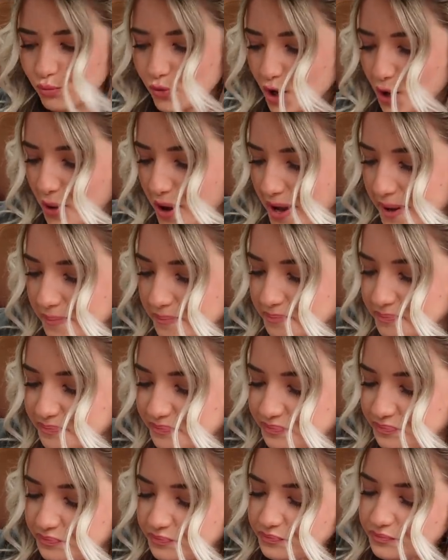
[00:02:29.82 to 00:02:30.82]
Okay,
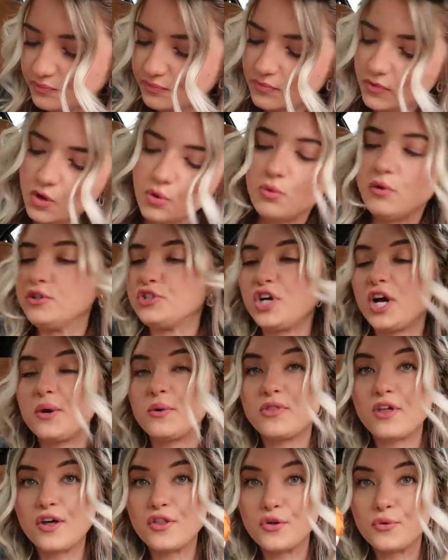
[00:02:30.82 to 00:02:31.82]
we'll try it
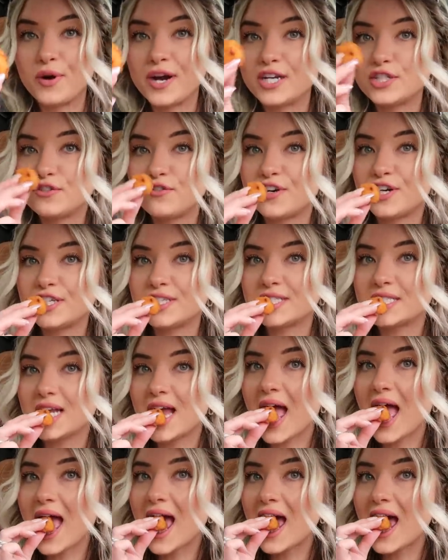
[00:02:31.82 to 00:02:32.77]
without the ranch first.